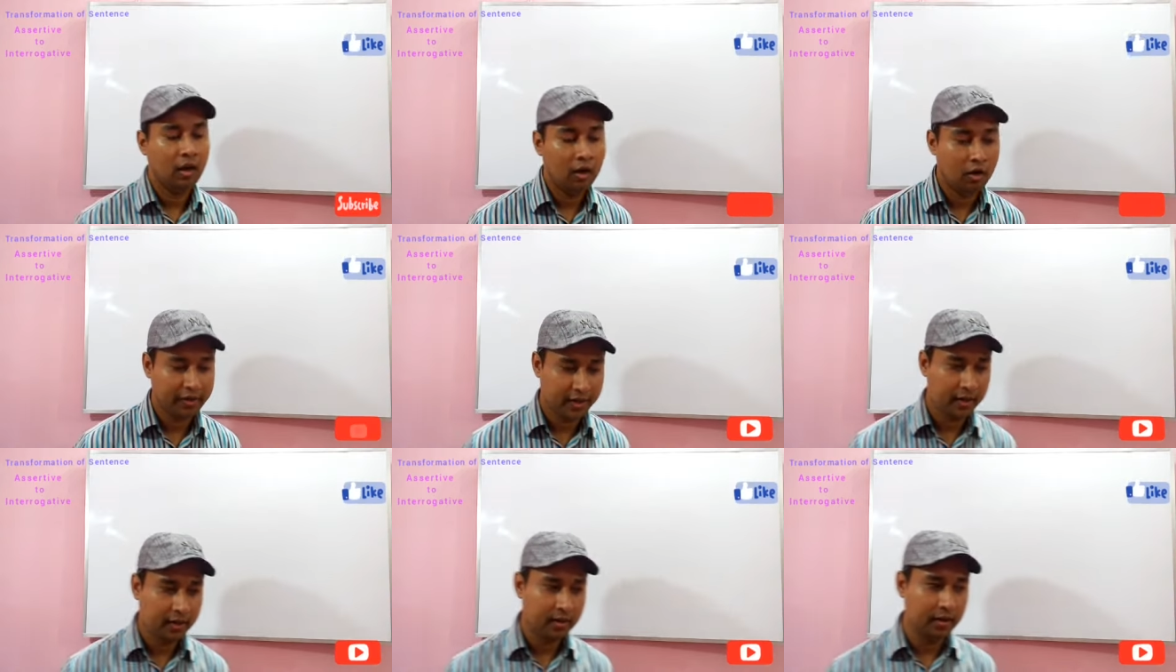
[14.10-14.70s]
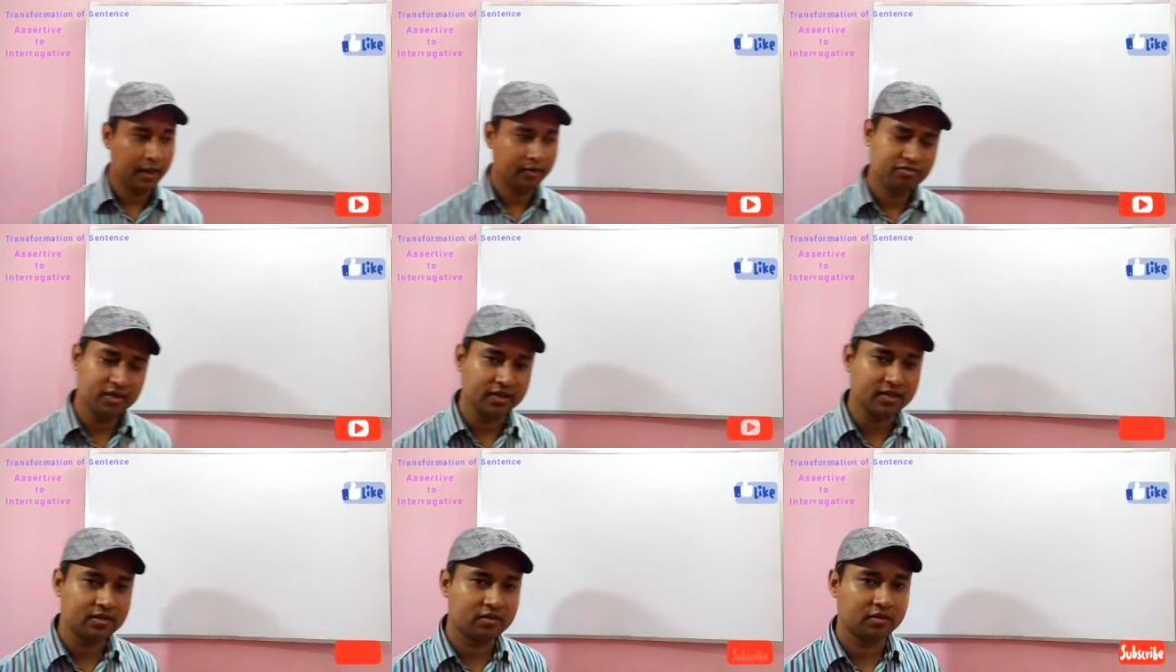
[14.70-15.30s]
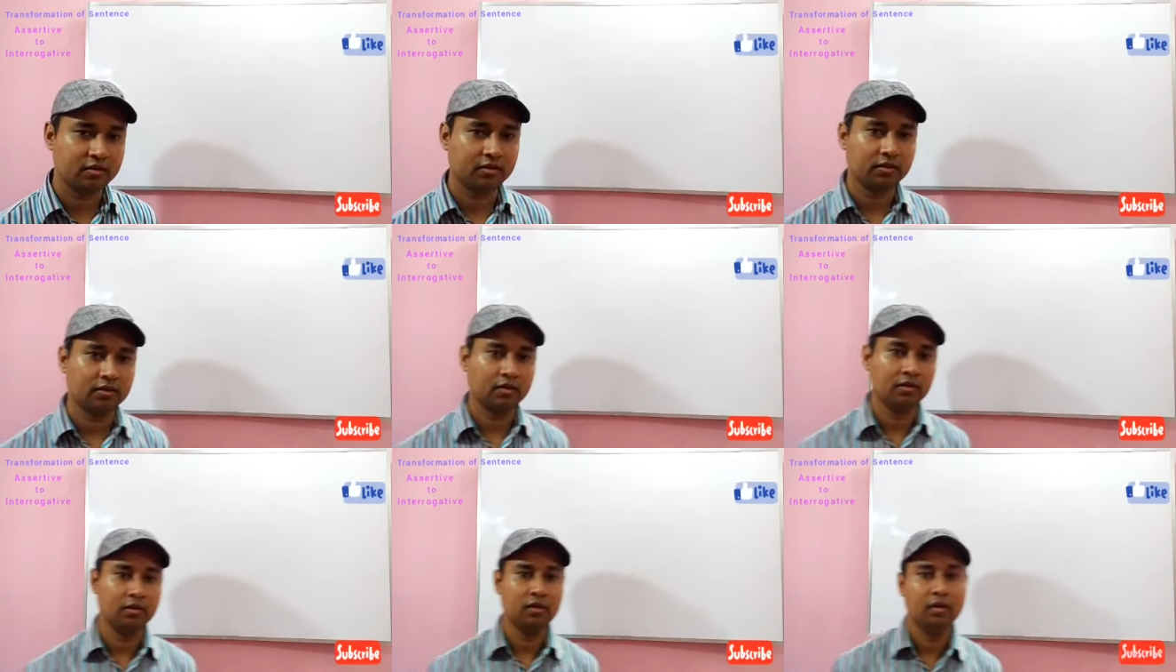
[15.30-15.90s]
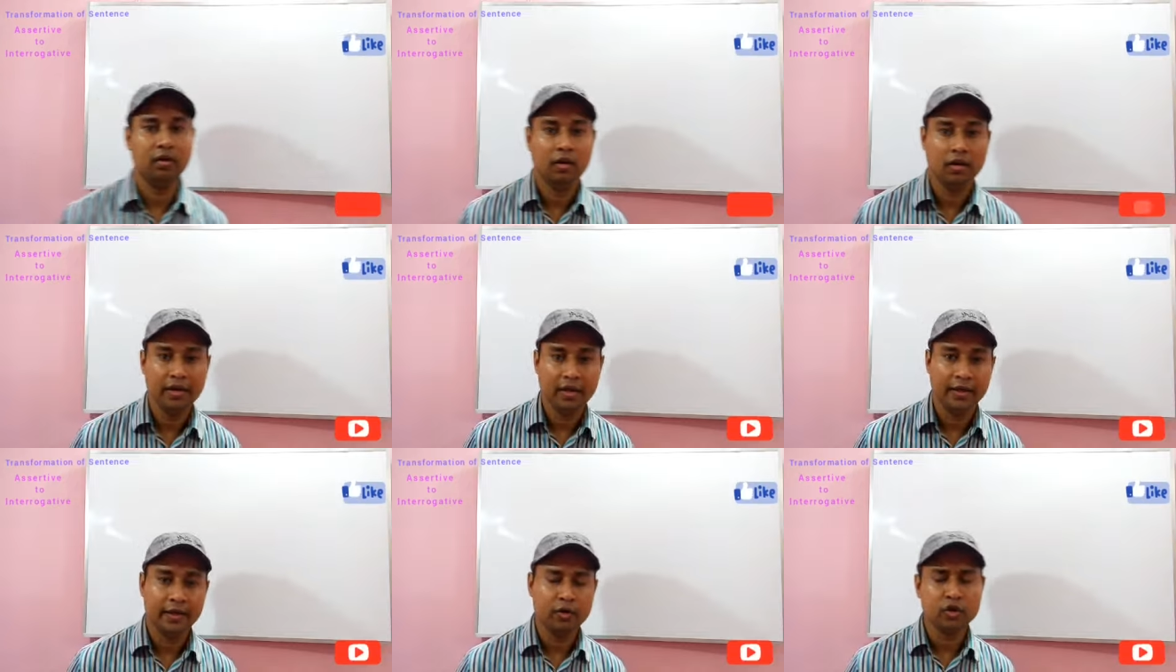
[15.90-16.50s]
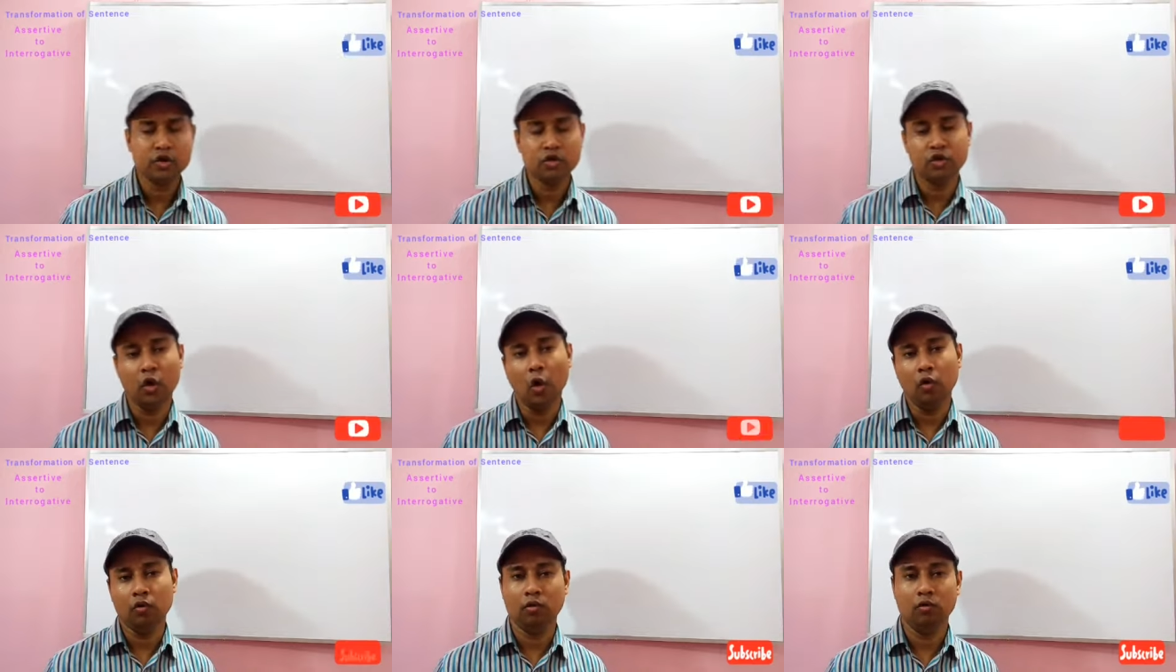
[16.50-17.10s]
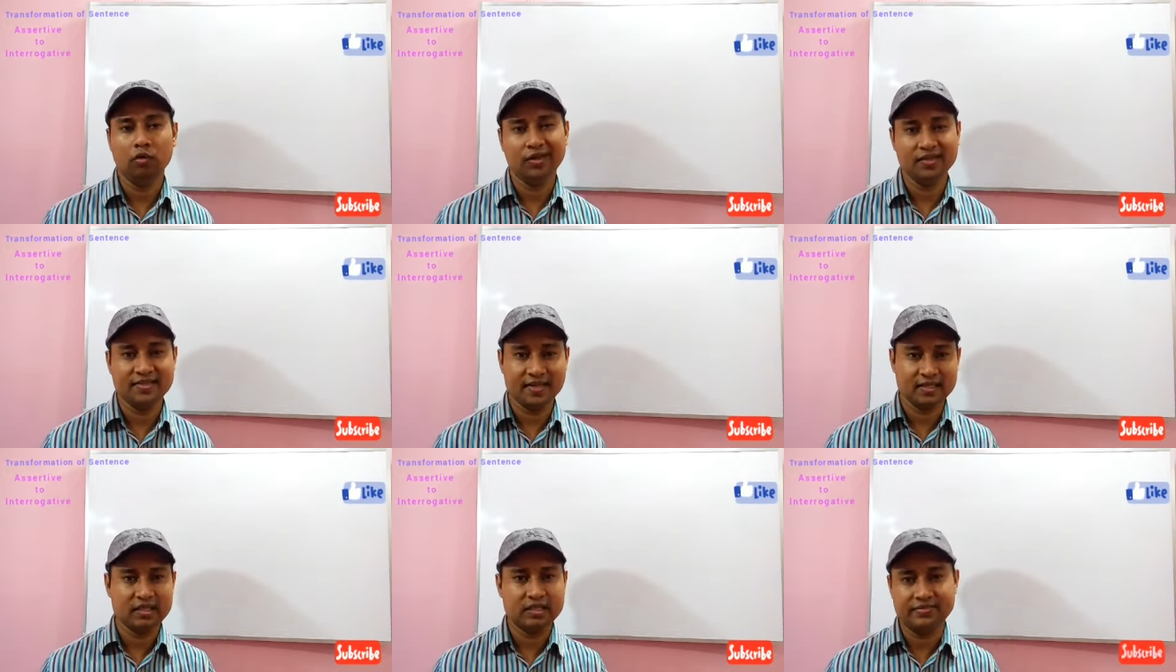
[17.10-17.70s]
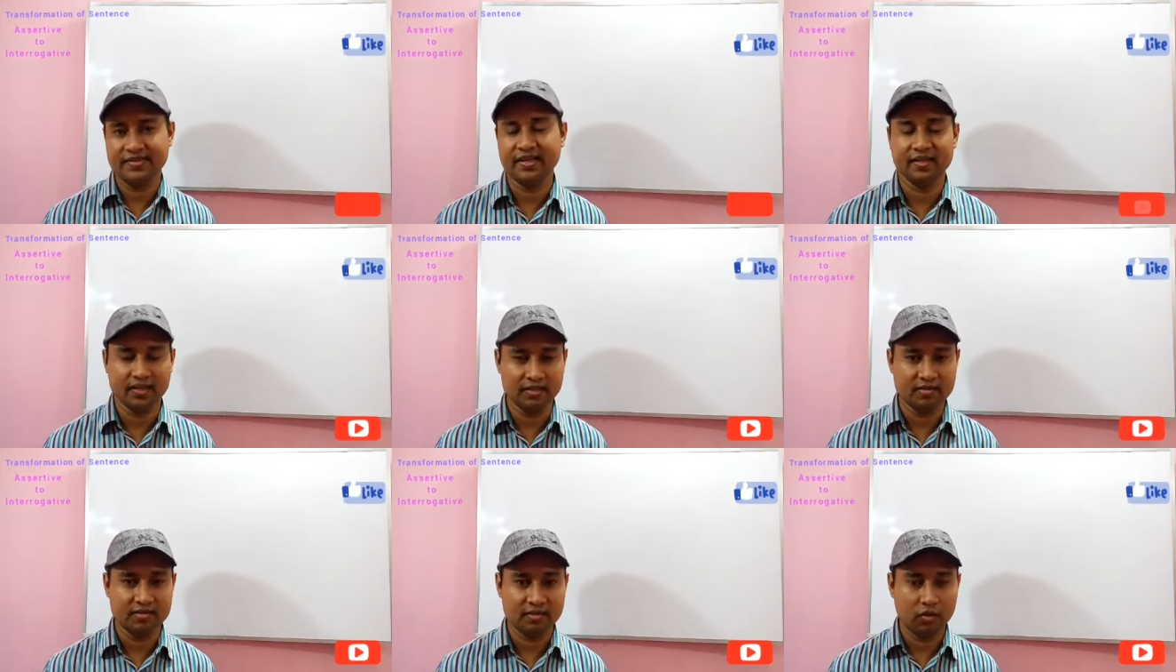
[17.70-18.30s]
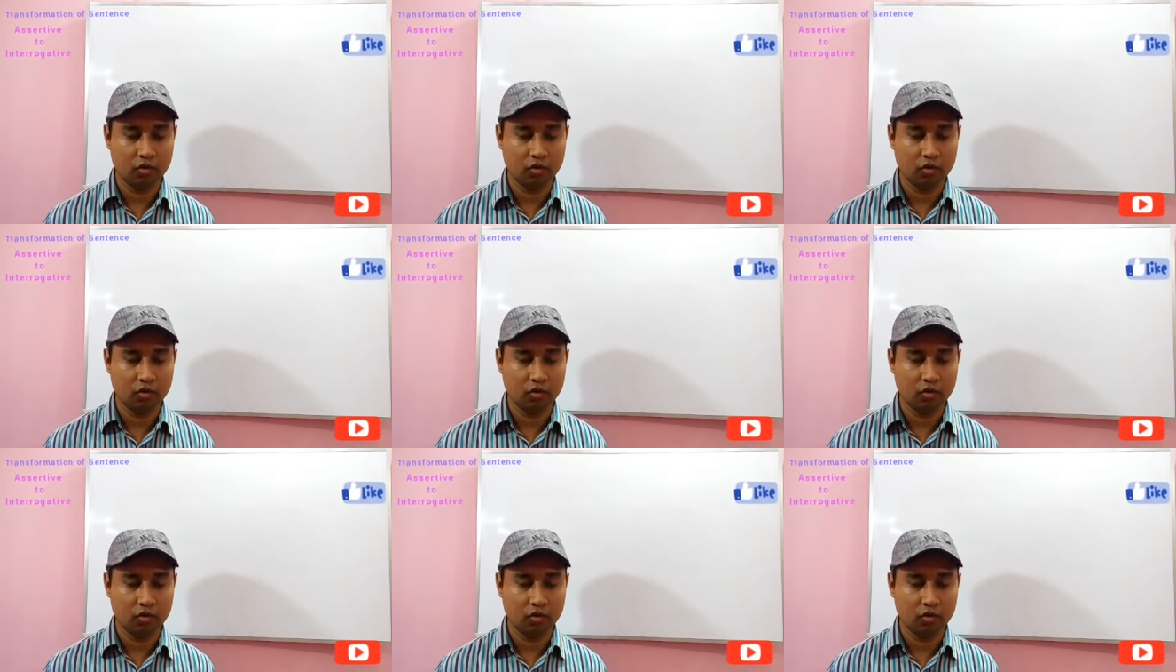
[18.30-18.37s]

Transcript: Okay, at first you should know what is assertive sentence.